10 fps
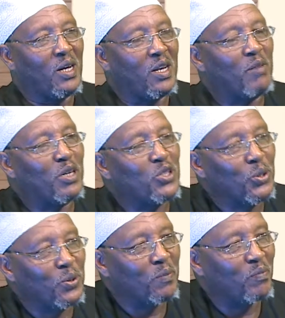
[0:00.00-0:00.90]
Number
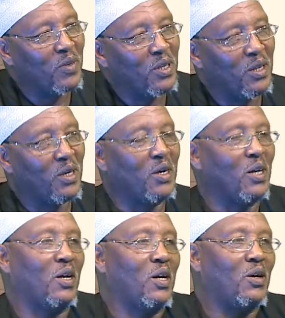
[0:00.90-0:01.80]
2,
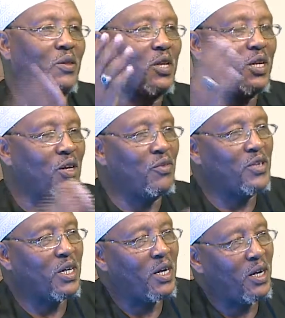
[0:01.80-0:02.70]
on the day of
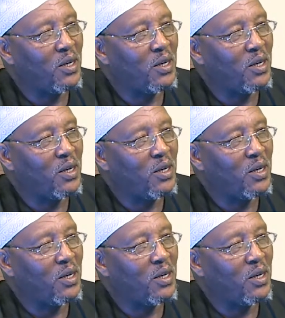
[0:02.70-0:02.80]
nikah,